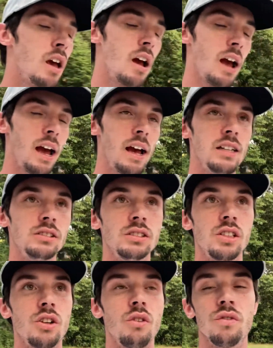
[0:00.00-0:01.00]
And
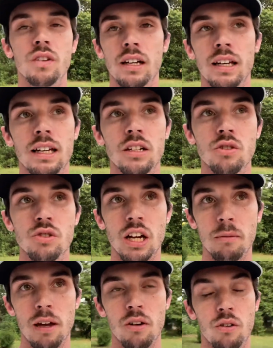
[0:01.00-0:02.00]
don't forget to check
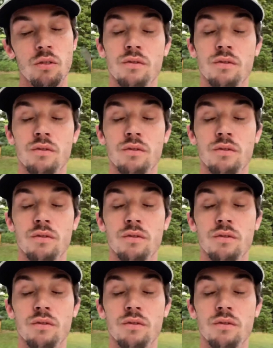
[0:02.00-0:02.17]
me out on